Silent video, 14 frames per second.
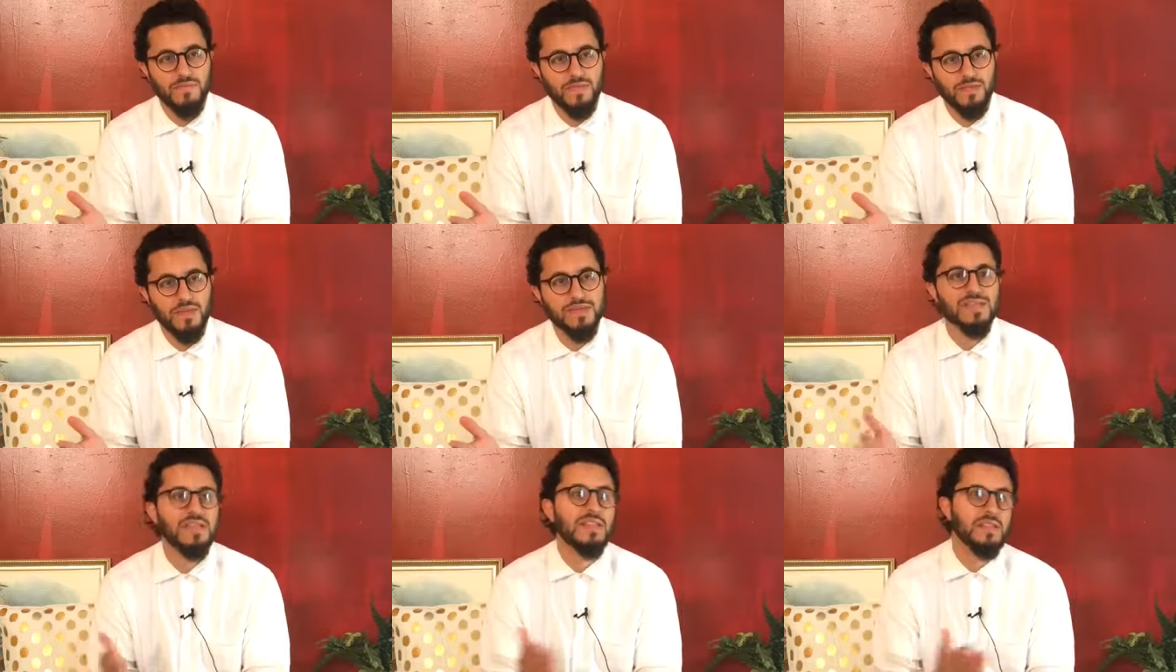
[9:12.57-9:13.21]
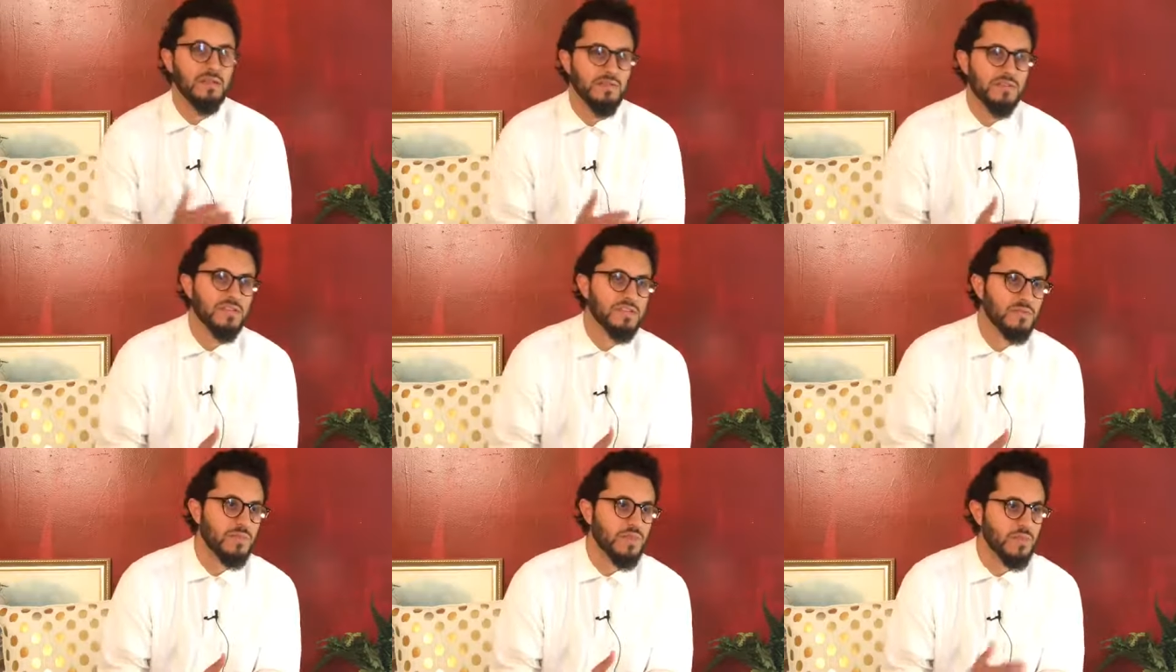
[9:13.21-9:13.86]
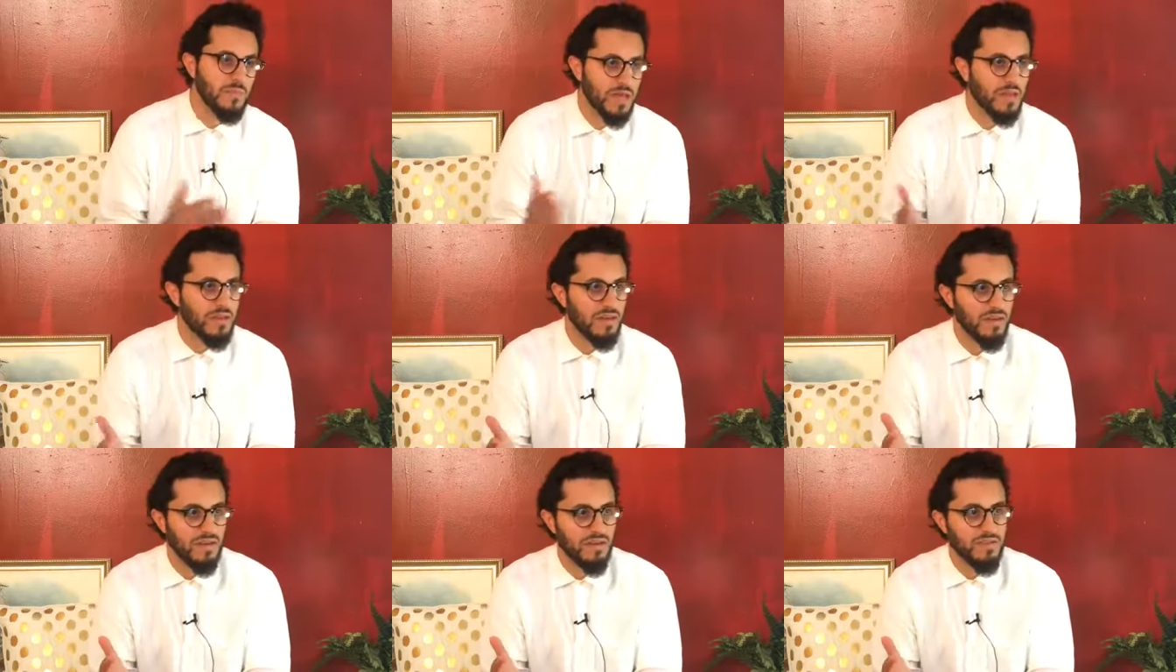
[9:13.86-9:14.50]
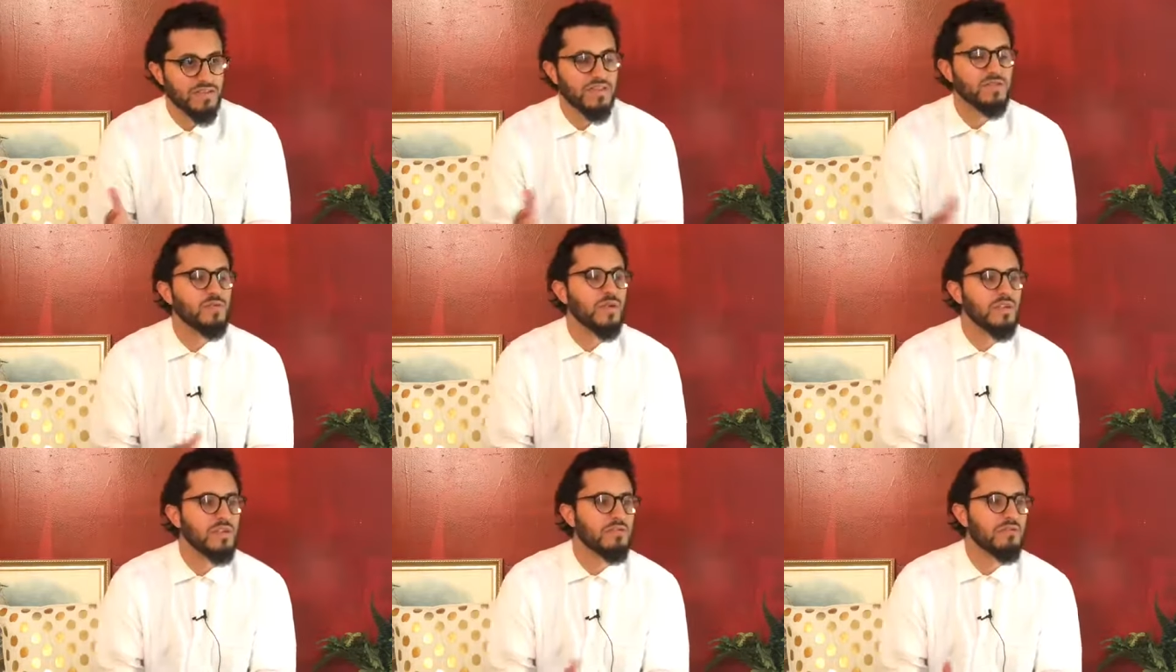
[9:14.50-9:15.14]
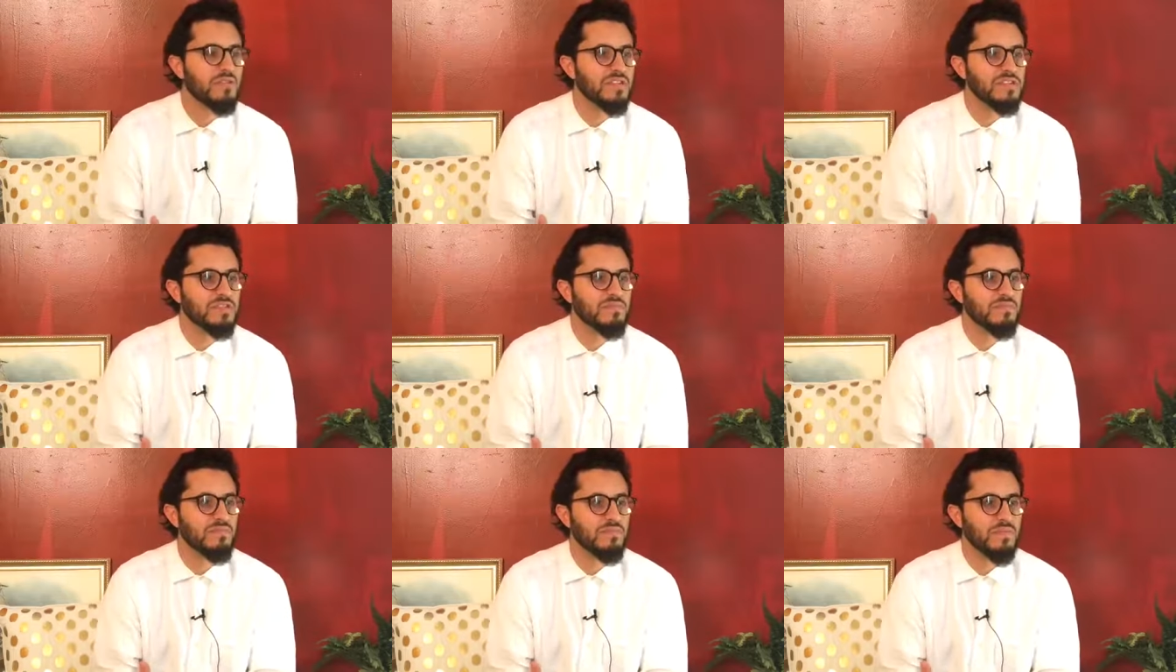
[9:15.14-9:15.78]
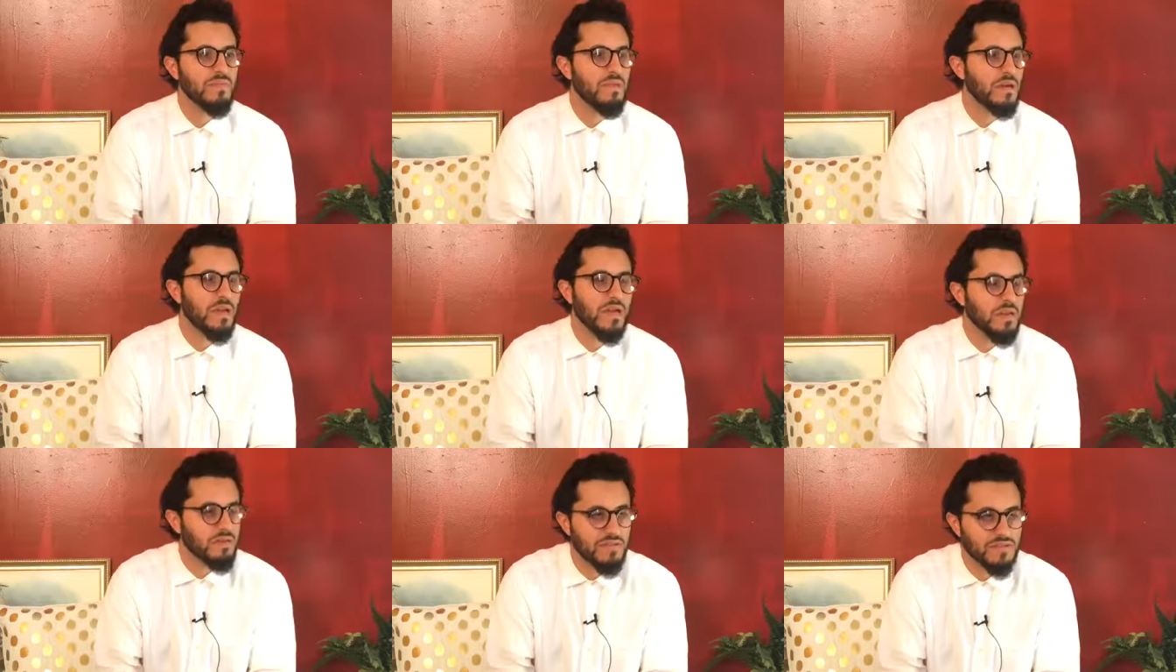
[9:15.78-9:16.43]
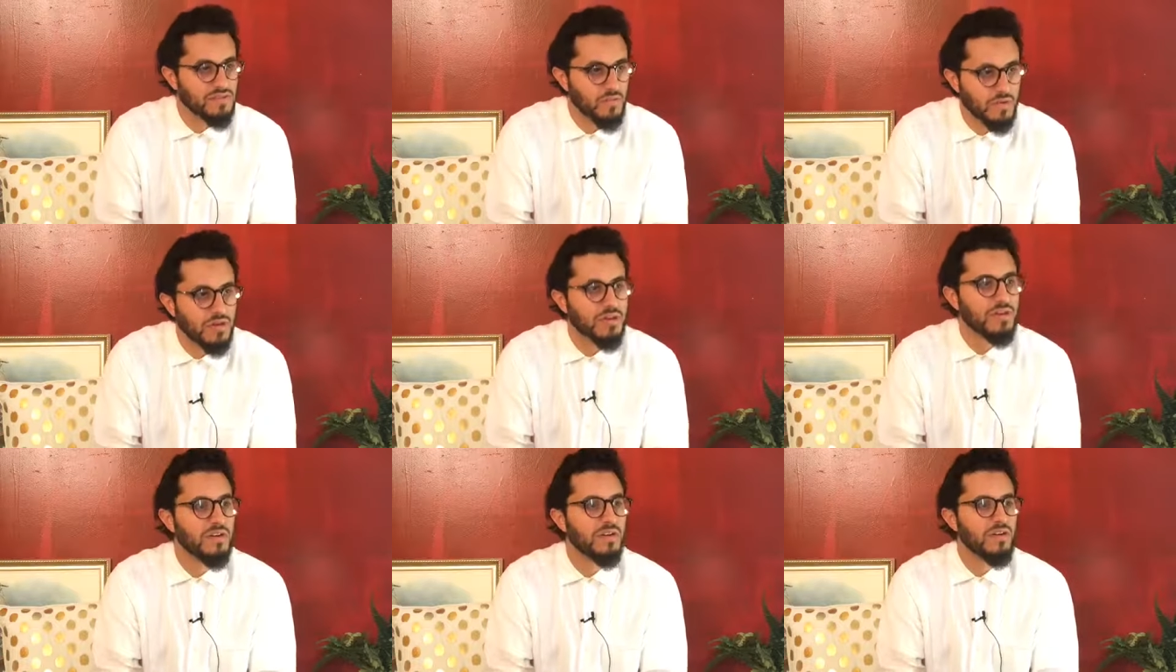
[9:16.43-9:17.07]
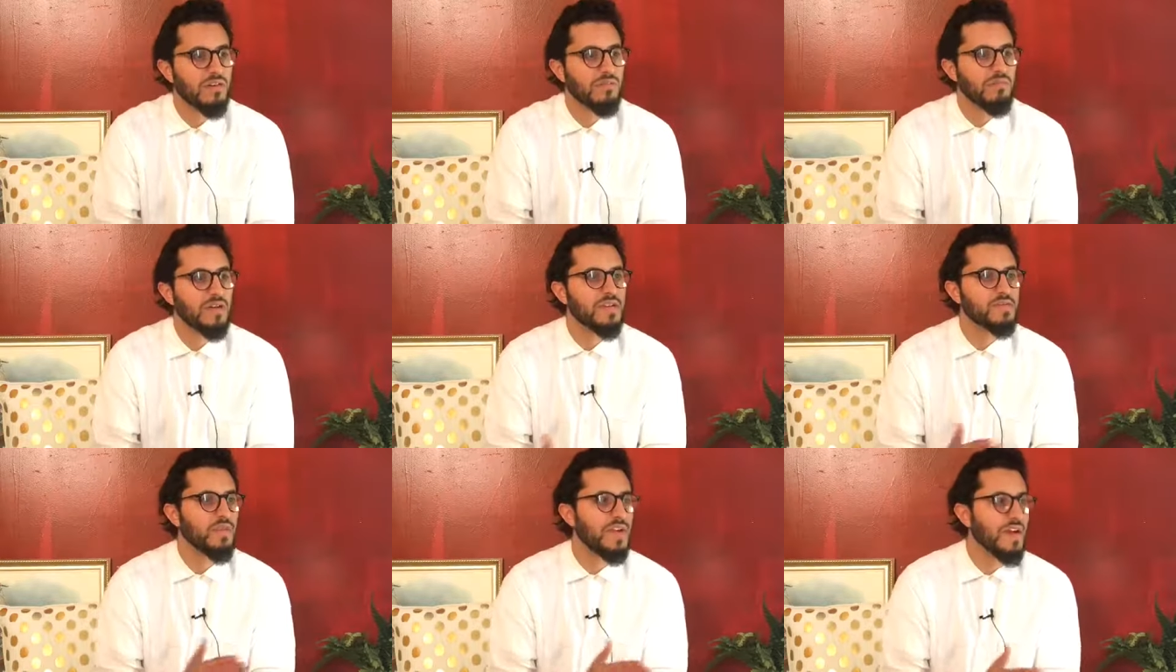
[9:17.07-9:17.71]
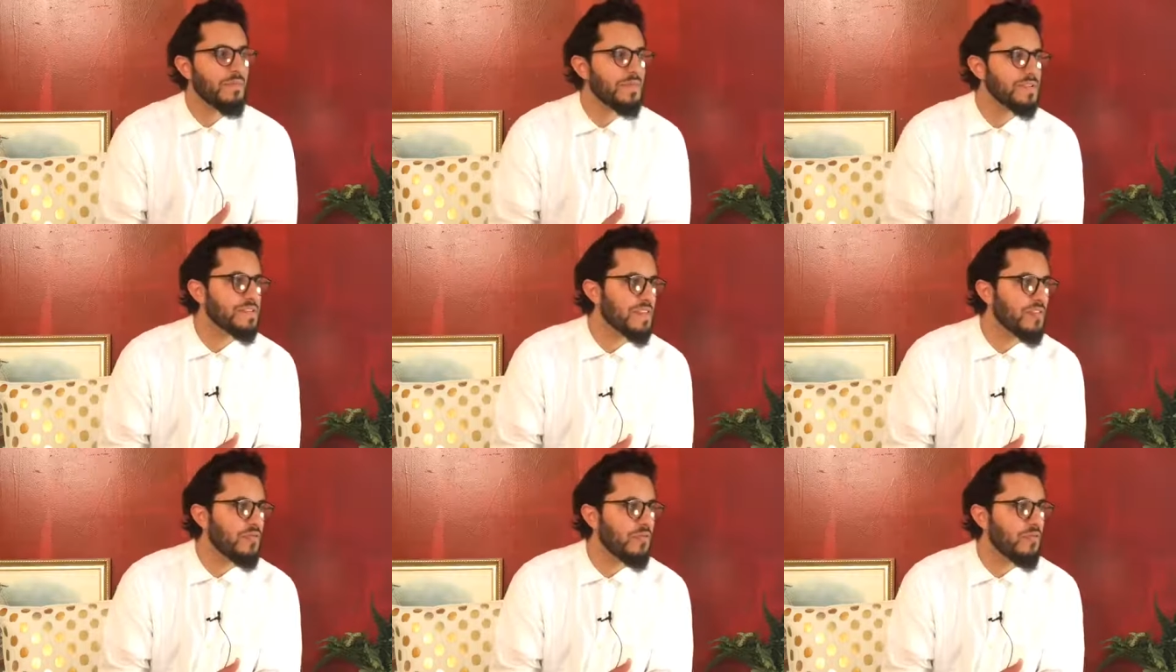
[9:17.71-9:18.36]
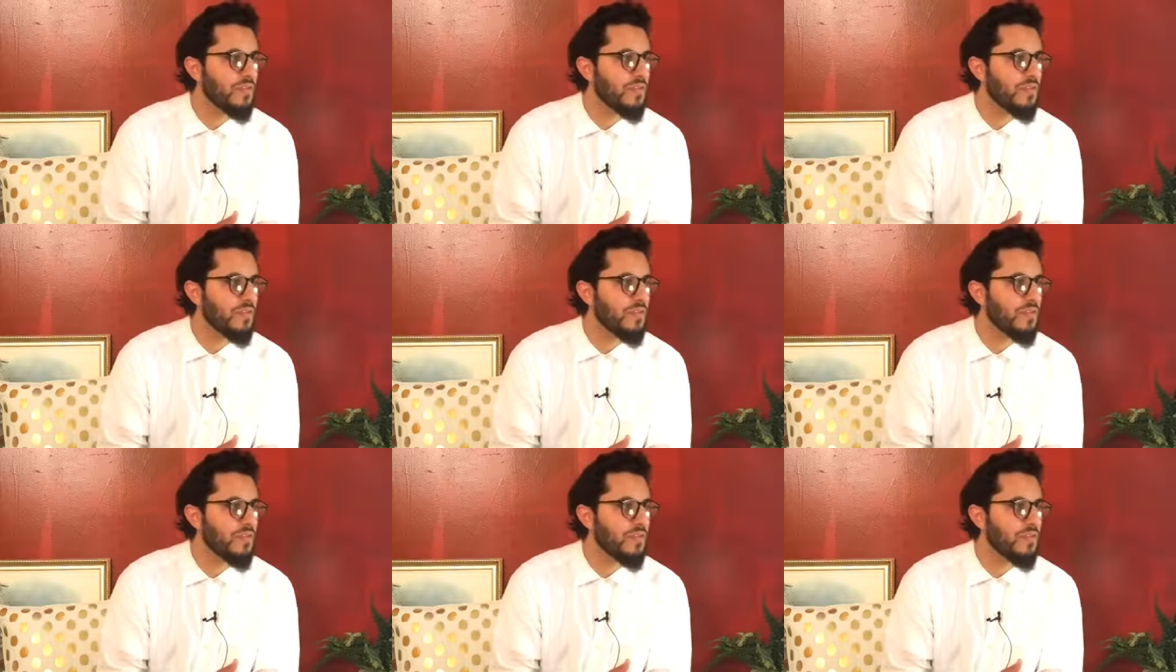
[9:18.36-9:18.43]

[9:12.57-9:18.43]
Okay, it's not literalism in the bed. See, this is where literalism again doesn't work because what happens if